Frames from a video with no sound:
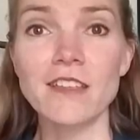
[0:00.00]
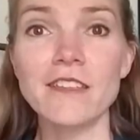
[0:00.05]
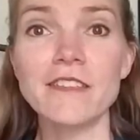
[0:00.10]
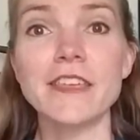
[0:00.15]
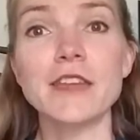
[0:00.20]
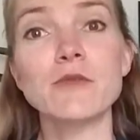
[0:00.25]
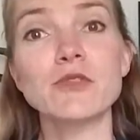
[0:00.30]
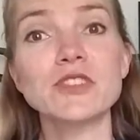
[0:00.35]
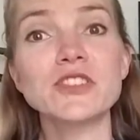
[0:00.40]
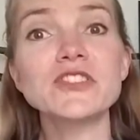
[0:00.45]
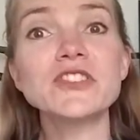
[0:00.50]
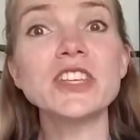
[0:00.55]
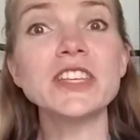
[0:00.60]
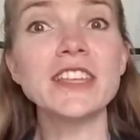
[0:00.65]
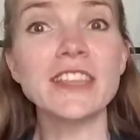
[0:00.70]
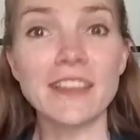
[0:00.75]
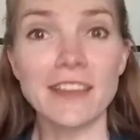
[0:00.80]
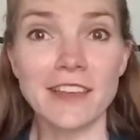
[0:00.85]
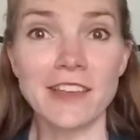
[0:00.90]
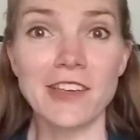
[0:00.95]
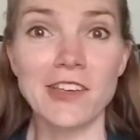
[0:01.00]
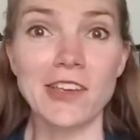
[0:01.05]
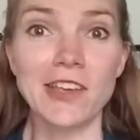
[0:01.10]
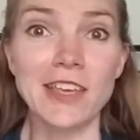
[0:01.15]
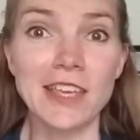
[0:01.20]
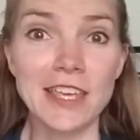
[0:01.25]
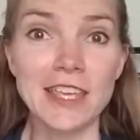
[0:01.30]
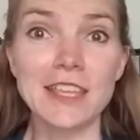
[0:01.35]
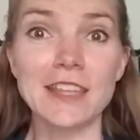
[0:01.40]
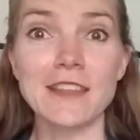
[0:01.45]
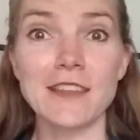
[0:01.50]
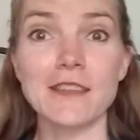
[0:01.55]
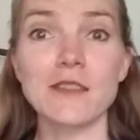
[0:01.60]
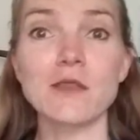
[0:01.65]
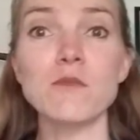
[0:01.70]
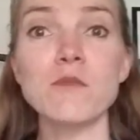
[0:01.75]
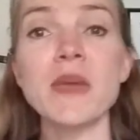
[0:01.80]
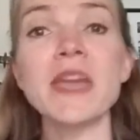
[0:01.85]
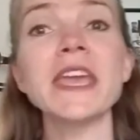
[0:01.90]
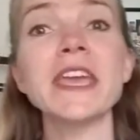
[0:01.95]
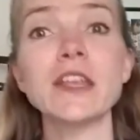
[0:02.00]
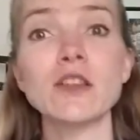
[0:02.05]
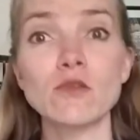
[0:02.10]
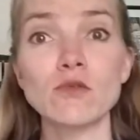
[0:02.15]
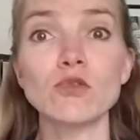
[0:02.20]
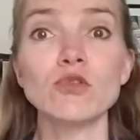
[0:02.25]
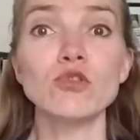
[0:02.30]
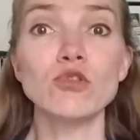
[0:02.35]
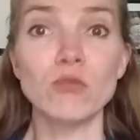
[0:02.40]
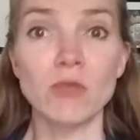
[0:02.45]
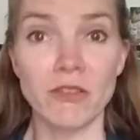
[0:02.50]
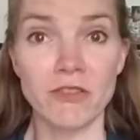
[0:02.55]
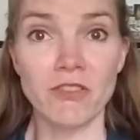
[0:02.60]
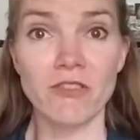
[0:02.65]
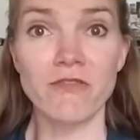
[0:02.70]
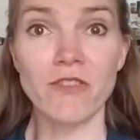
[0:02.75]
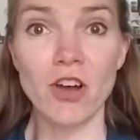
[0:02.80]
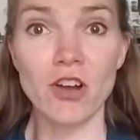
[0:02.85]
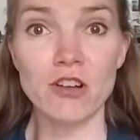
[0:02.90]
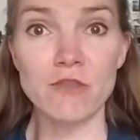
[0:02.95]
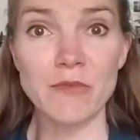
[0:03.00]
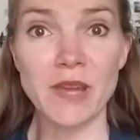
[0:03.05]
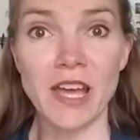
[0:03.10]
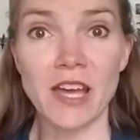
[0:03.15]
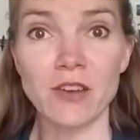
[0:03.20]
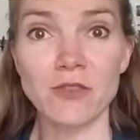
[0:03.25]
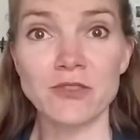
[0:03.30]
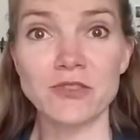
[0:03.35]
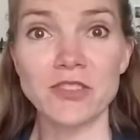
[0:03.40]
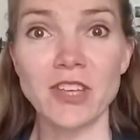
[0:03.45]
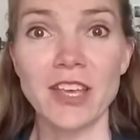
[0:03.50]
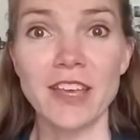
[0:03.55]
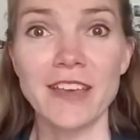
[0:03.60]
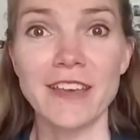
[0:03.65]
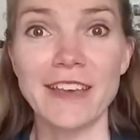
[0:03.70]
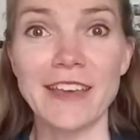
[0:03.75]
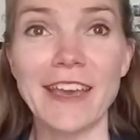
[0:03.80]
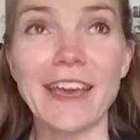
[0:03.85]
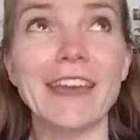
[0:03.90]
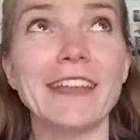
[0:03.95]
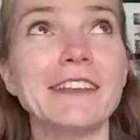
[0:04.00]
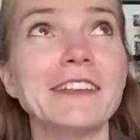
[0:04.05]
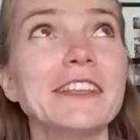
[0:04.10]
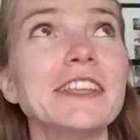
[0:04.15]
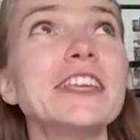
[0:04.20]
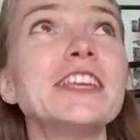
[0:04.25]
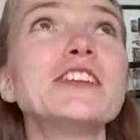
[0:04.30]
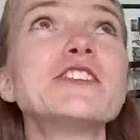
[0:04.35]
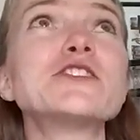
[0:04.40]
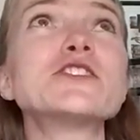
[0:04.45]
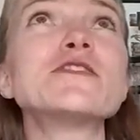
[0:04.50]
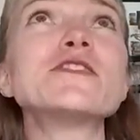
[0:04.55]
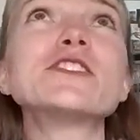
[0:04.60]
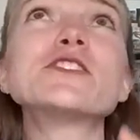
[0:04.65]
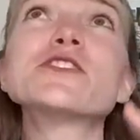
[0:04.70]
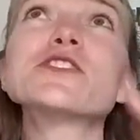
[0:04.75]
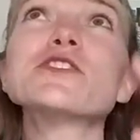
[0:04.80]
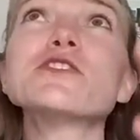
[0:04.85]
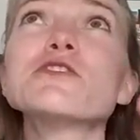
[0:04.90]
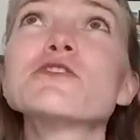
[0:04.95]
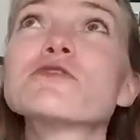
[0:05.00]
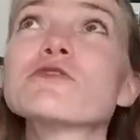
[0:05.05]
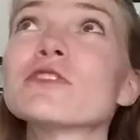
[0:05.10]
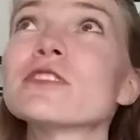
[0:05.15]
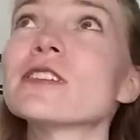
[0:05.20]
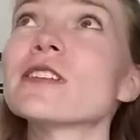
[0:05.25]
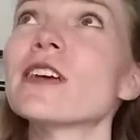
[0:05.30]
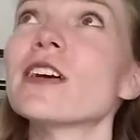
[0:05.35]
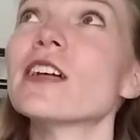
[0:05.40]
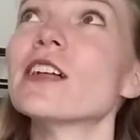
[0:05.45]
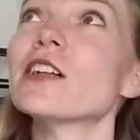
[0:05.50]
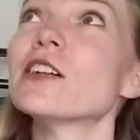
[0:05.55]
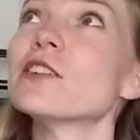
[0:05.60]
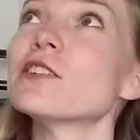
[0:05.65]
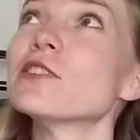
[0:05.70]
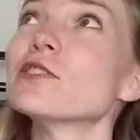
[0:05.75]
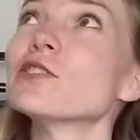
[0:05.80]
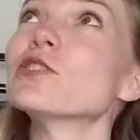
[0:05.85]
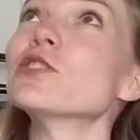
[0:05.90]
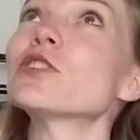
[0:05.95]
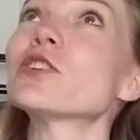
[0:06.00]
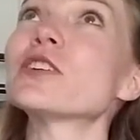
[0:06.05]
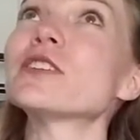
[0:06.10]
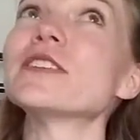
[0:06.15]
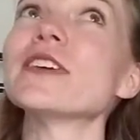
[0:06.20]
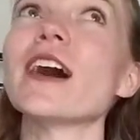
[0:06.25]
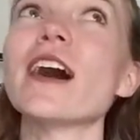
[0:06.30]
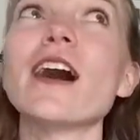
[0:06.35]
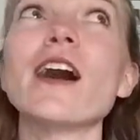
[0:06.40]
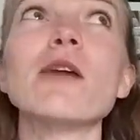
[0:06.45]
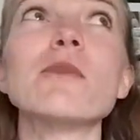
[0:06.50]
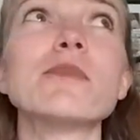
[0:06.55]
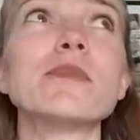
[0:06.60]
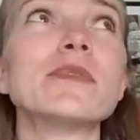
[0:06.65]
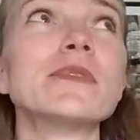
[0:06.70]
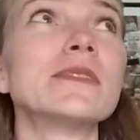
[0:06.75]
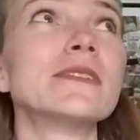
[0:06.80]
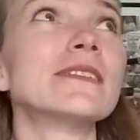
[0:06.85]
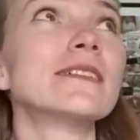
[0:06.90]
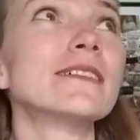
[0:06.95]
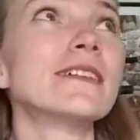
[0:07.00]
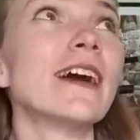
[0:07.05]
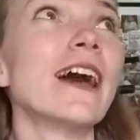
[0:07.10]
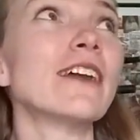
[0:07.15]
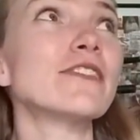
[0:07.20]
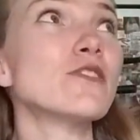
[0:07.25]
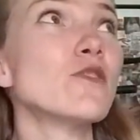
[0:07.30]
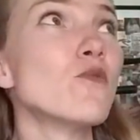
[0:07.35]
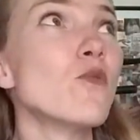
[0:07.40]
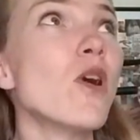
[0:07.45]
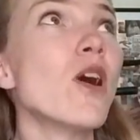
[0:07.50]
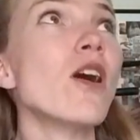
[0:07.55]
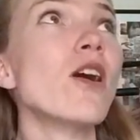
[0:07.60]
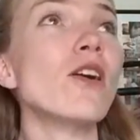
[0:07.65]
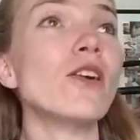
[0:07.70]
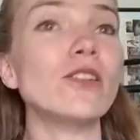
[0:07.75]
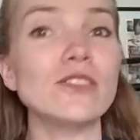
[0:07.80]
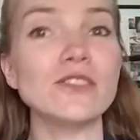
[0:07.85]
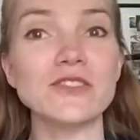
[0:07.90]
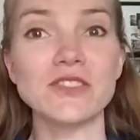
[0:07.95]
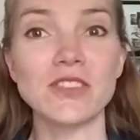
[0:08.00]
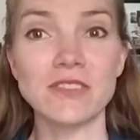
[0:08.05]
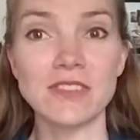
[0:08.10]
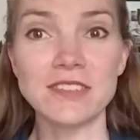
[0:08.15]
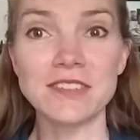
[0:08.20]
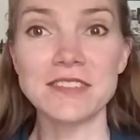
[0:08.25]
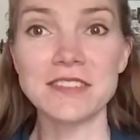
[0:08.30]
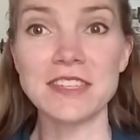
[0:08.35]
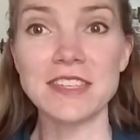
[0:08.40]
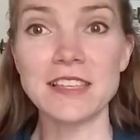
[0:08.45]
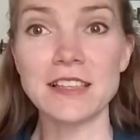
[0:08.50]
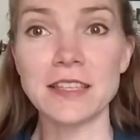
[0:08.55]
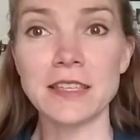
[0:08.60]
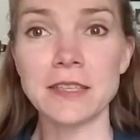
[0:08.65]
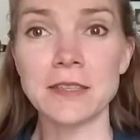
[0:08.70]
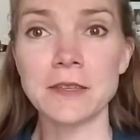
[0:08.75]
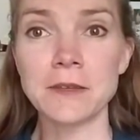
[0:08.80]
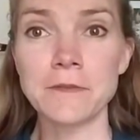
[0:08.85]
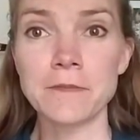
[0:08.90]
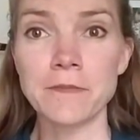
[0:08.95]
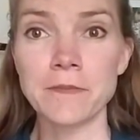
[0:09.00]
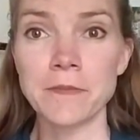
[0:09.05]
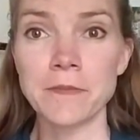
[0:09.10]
They were sitting in the main room of the farmhouse, and each of the children looked up at the walls and the ceiling.